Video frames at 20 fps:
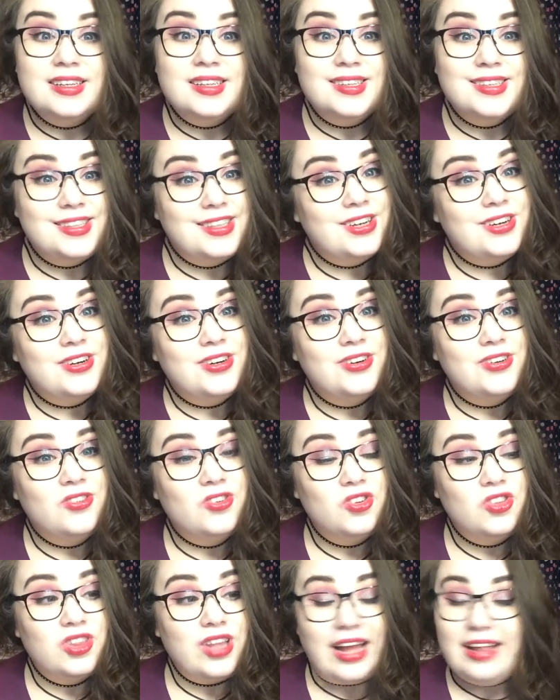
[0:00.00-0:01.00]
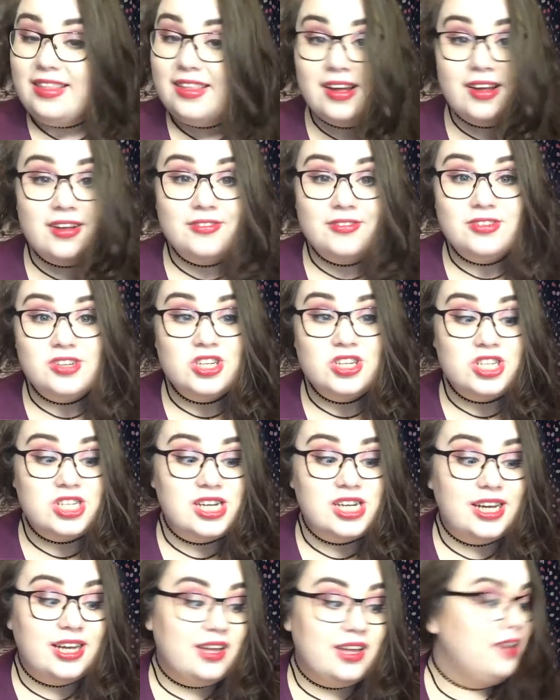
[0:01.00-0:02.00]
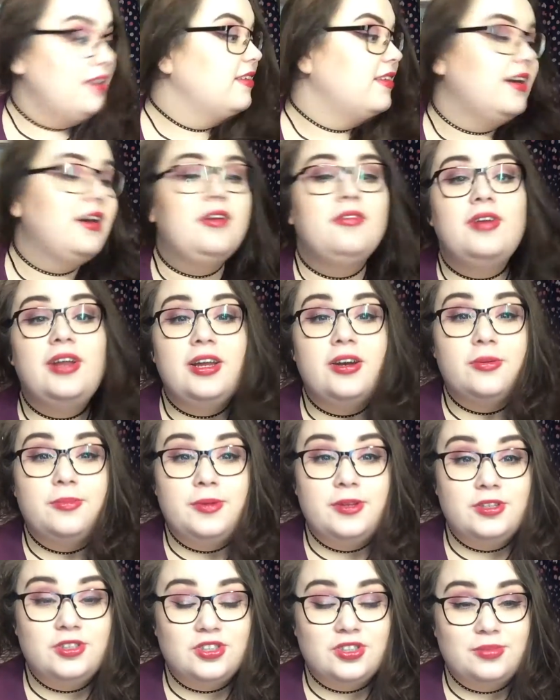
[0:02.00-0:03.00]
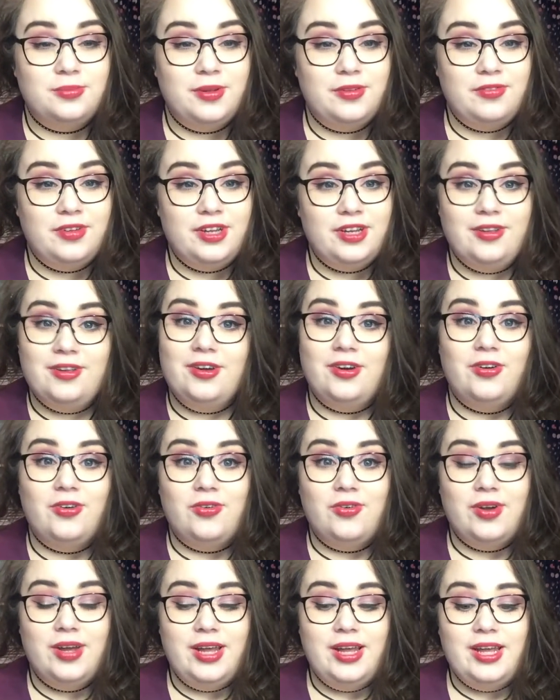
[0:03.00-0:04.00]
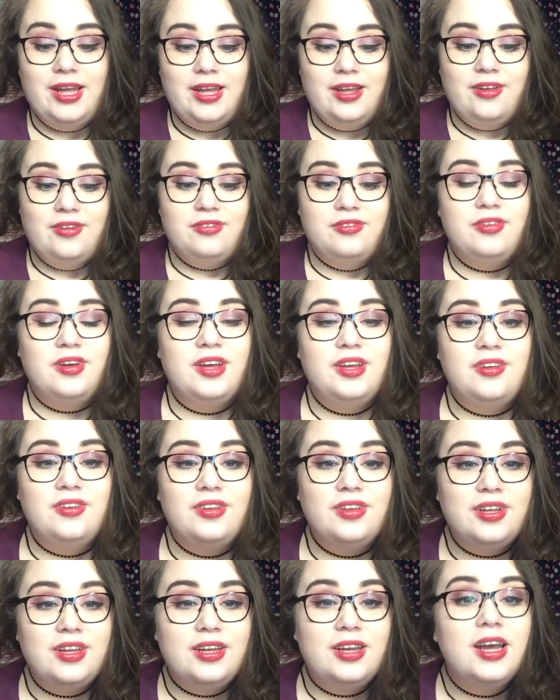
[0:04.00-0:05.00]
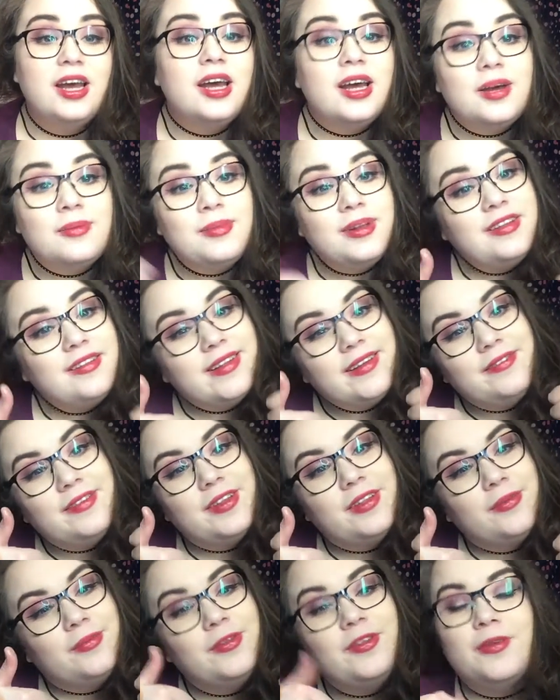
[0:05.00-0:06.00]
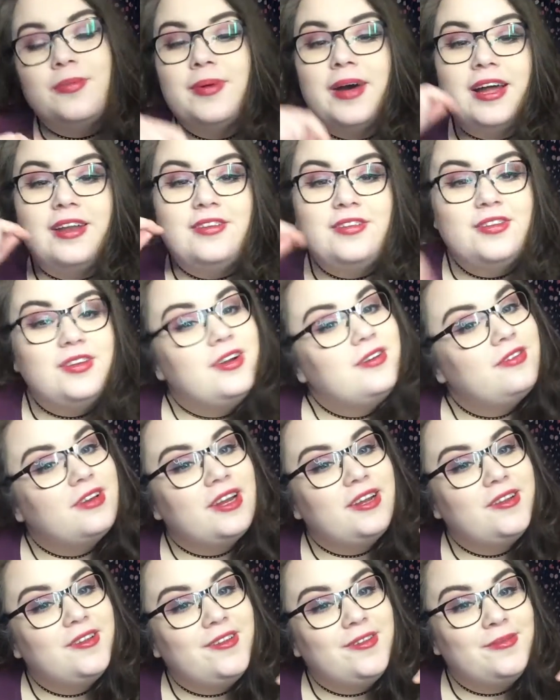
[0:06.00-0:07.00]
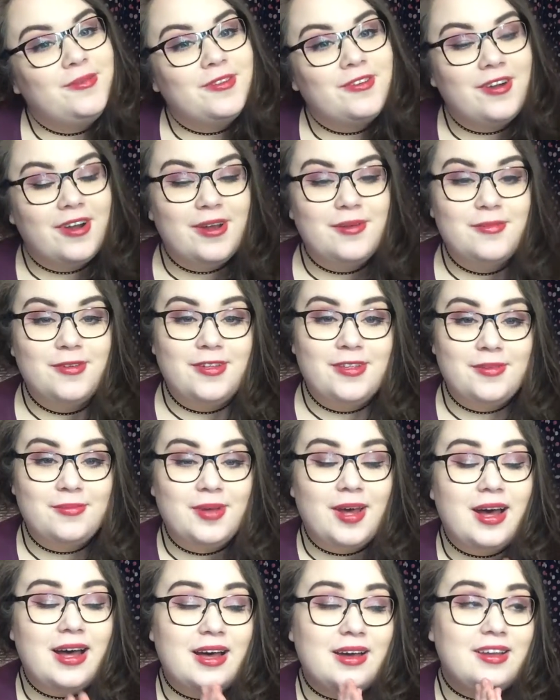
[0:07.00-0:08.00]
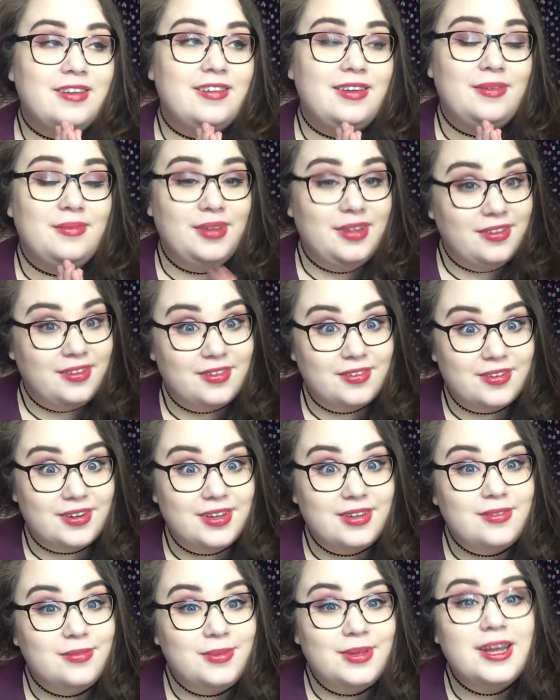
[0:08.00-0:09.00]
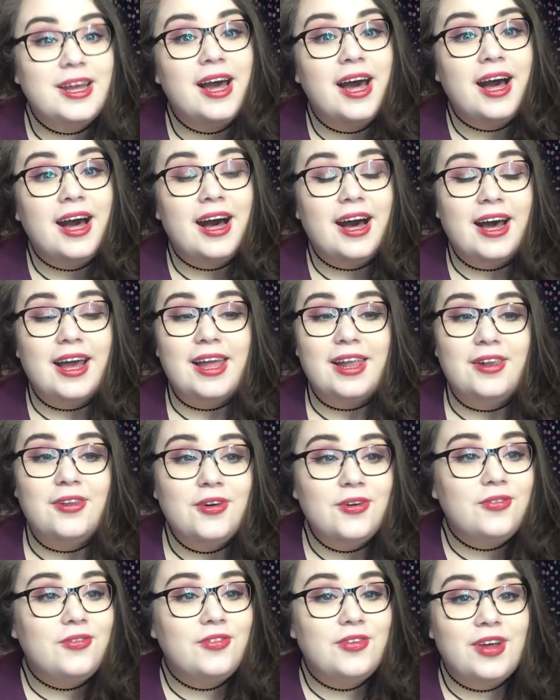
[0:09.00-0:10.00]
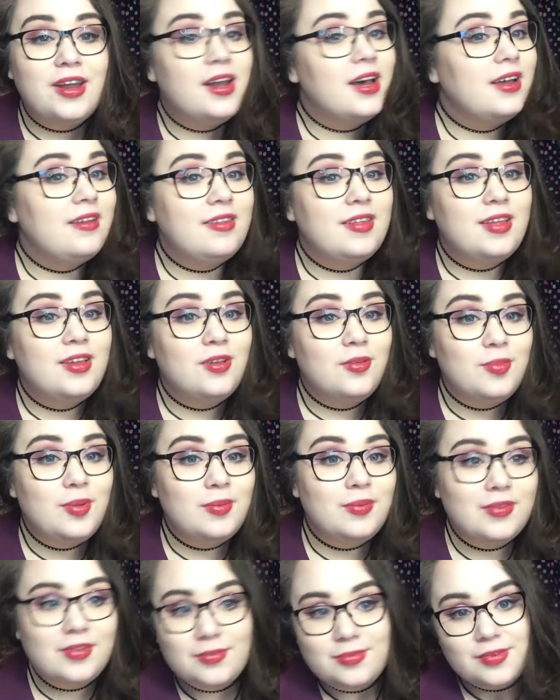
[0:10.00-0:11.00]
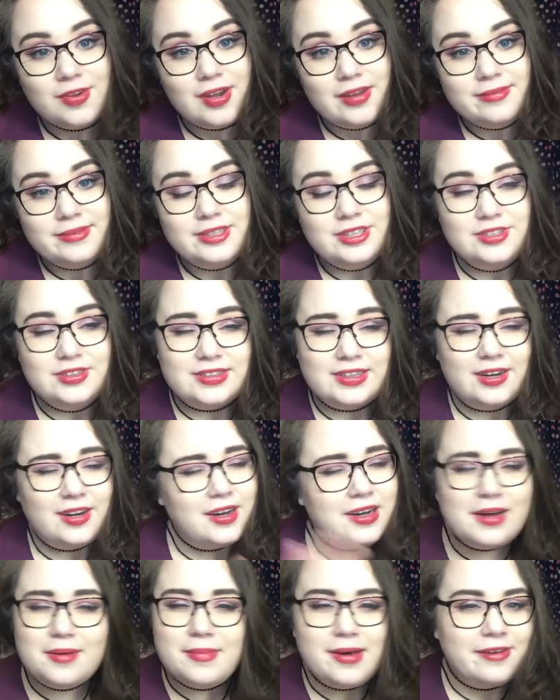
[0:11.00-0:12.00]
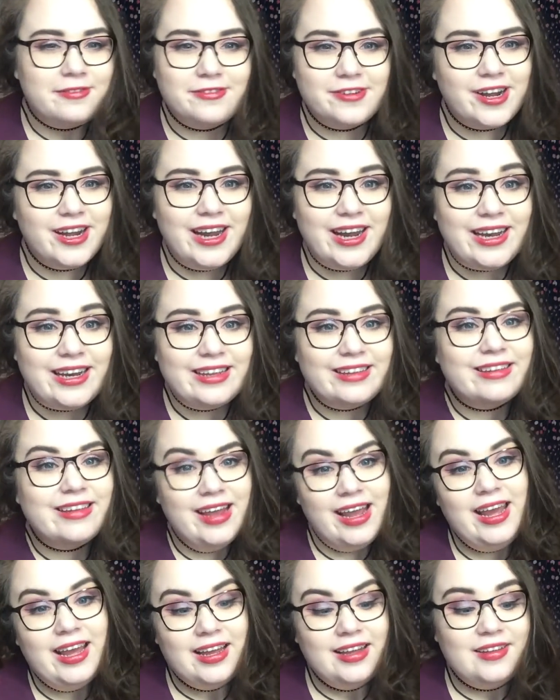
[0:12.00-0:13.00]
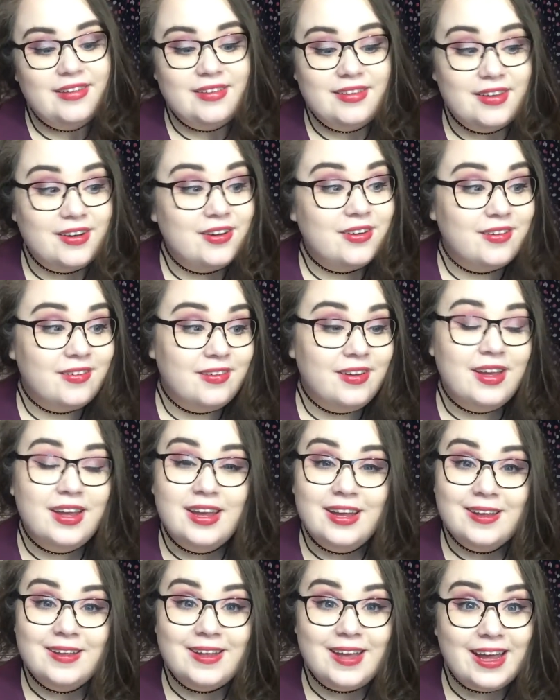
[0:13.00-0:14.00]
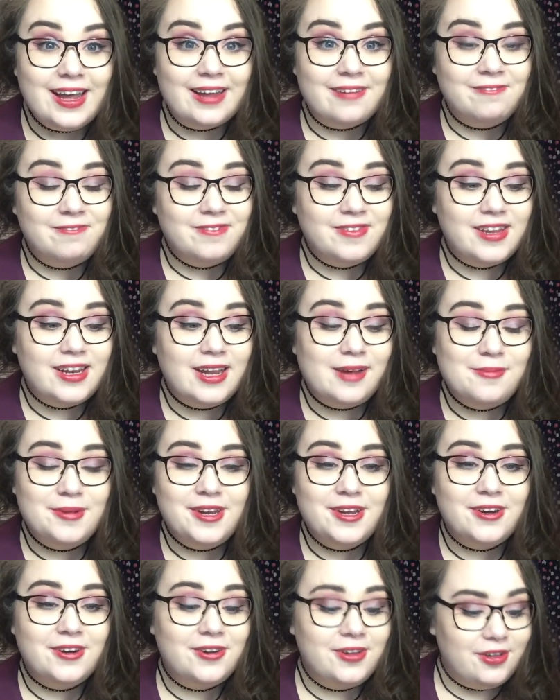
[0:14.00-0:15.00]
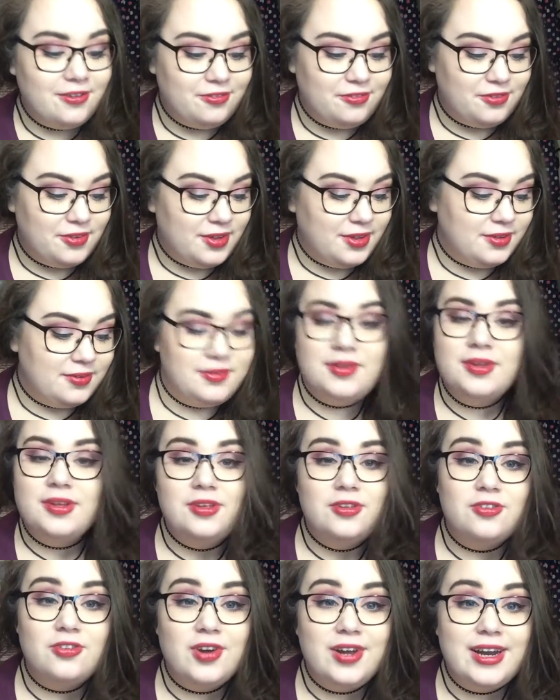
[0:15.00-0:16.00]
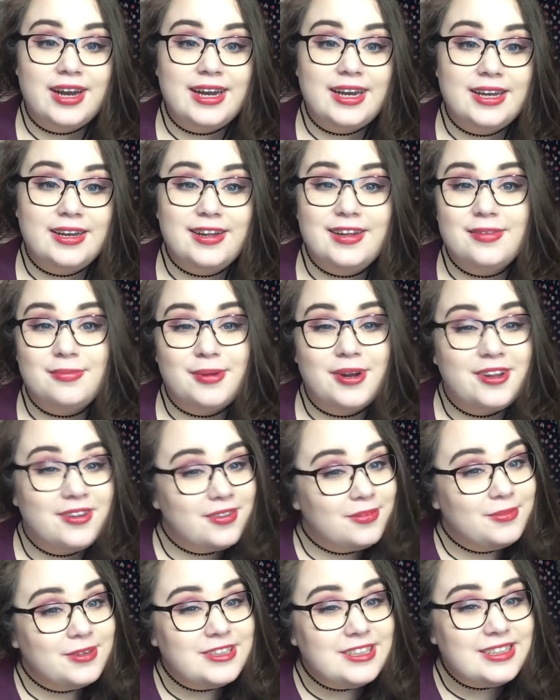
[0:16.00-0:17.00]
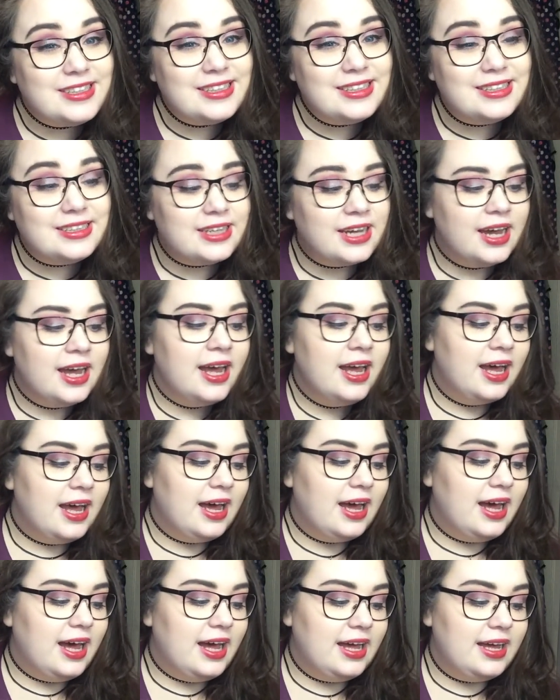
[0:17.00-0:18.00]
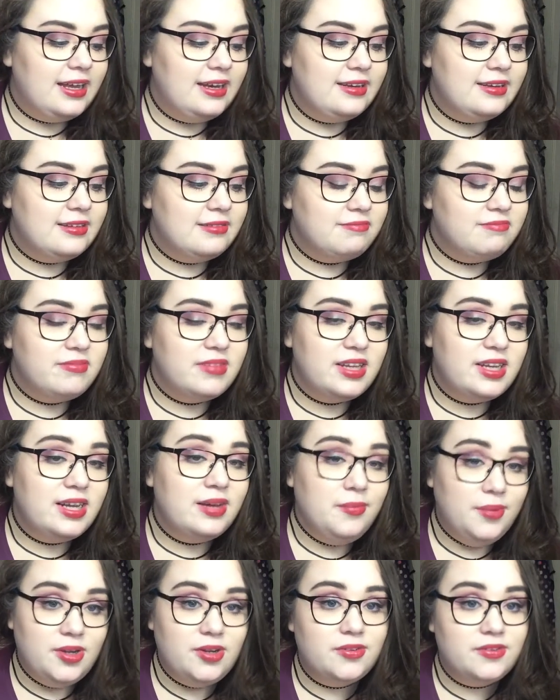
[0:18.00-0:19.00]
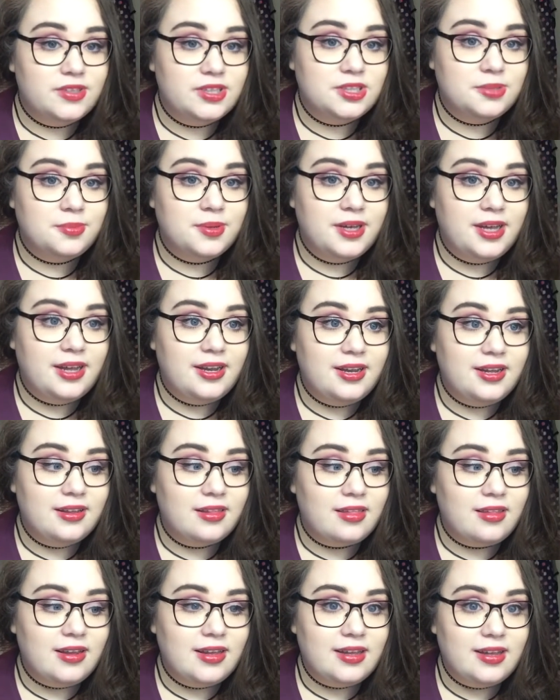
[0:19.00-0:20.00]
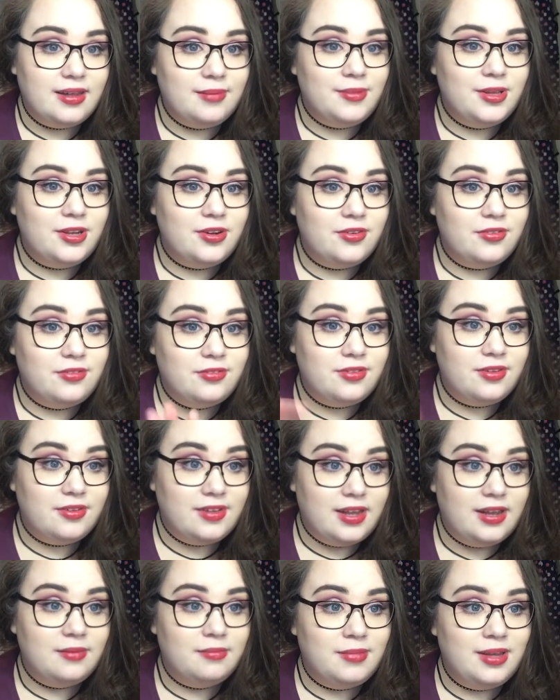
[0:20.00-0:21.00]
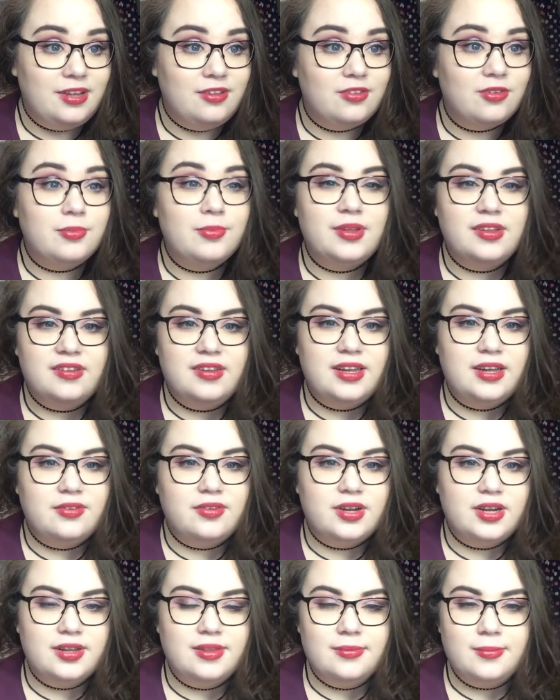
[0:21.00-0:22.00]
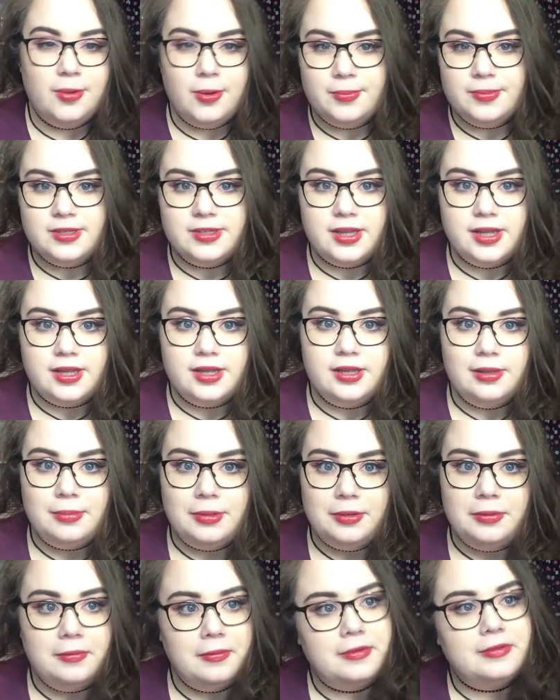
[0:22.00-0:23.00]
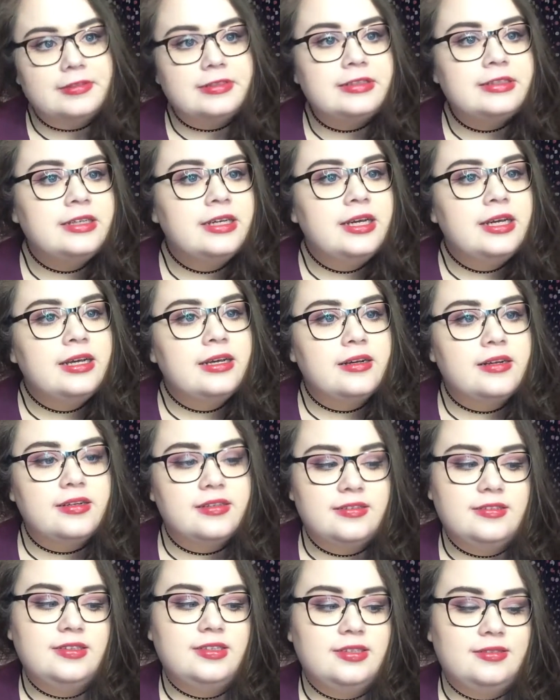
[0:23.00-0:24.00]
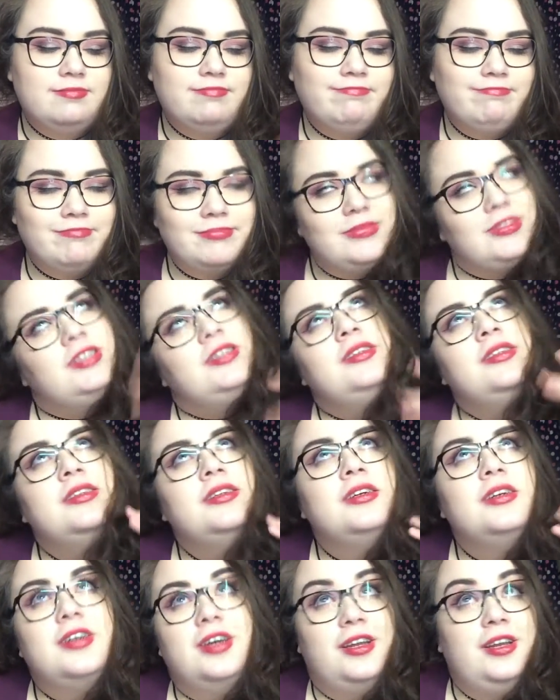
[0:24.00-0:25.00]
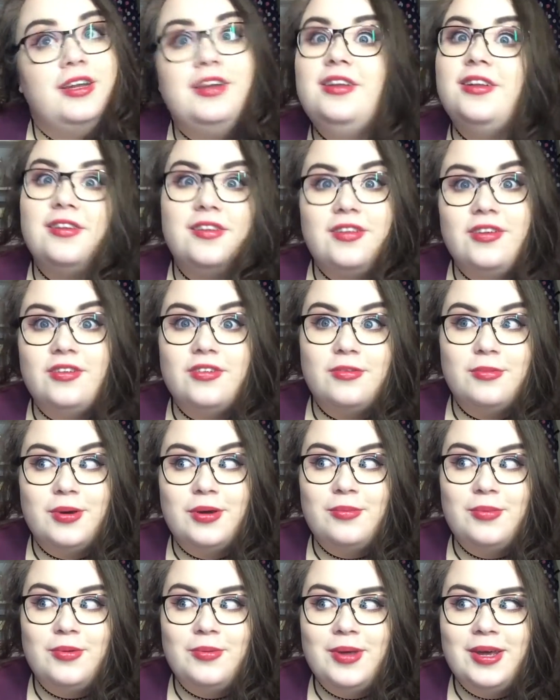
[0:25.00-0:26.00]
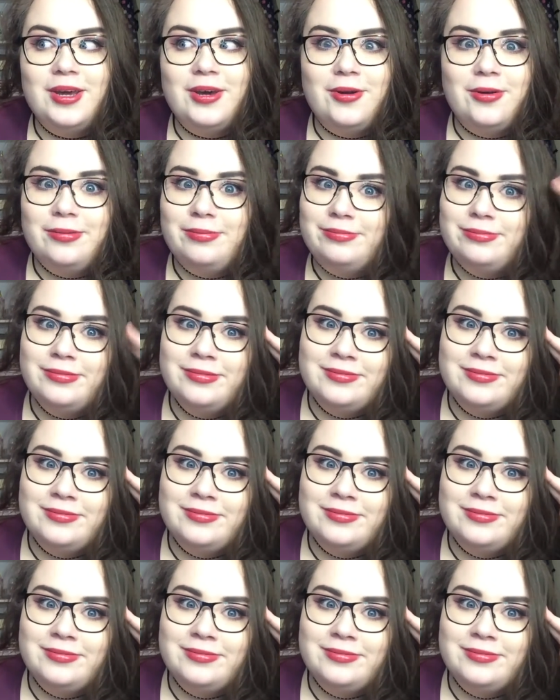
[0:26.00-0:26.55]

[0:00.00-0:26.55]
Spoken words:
So that's all for today, guys. I really hope you enjoyed my video. If you did, please give it a thumbs up and do not forget to subscribe, because it actually means the world to me. I love when I see new people subscribing. These are all my friends. So yeah, let me know if you tried any of these products and what you think, and let me know if I should buy aunt melts. Like, let me know if there's anything major I'm missing out on in the moment, like in the beauty world, because you know, I need an excuse to buy my makeup.